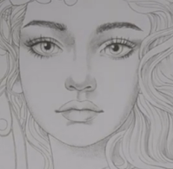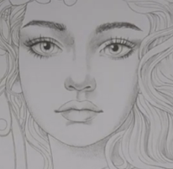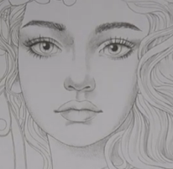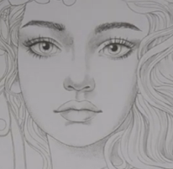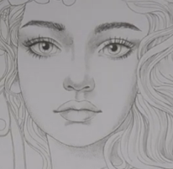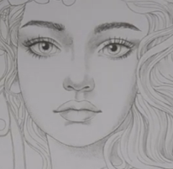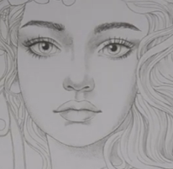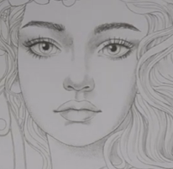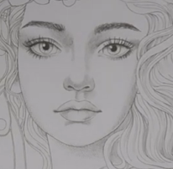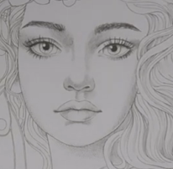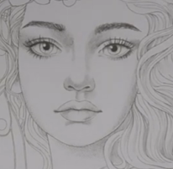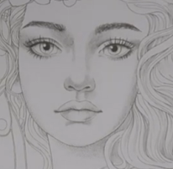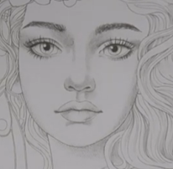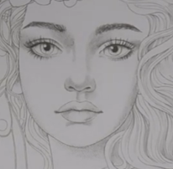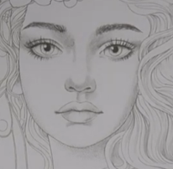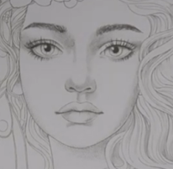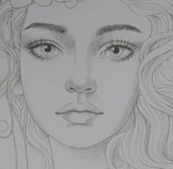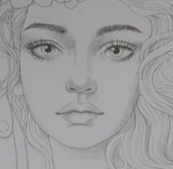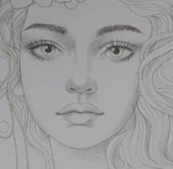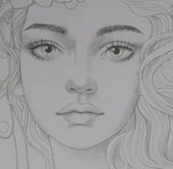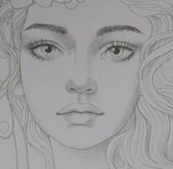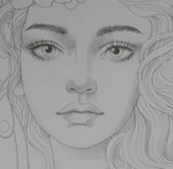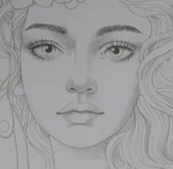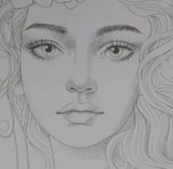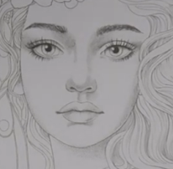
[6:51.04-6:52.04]

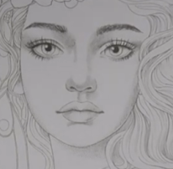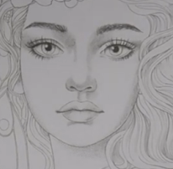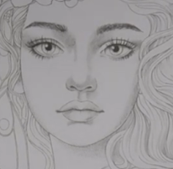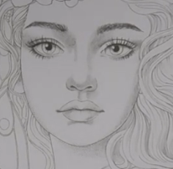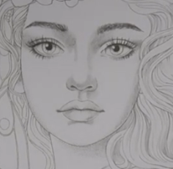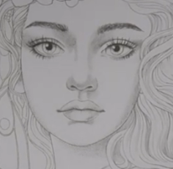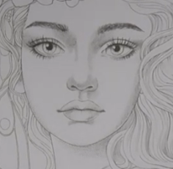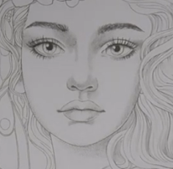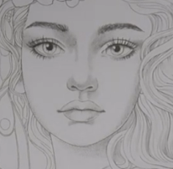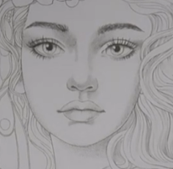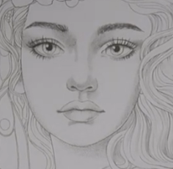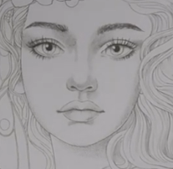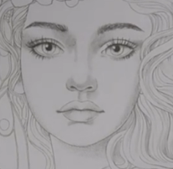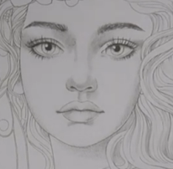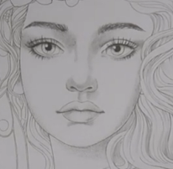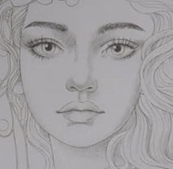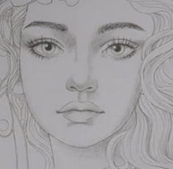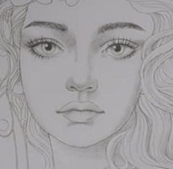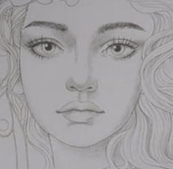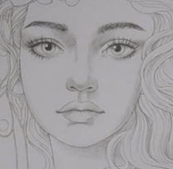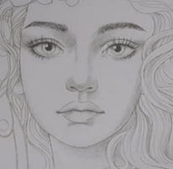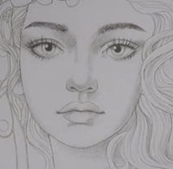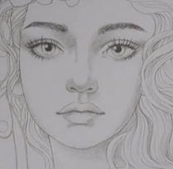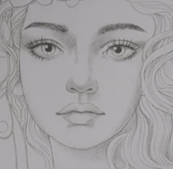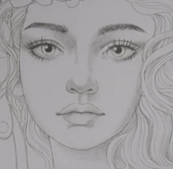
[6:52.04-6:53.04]

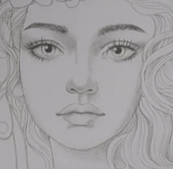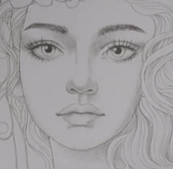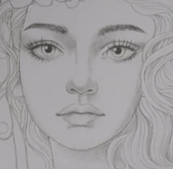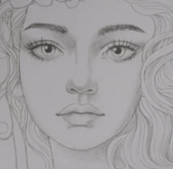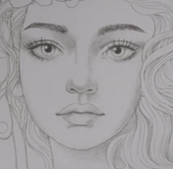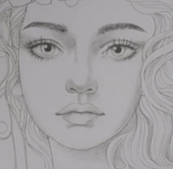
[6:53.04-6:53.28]
No one is speaking in this clip.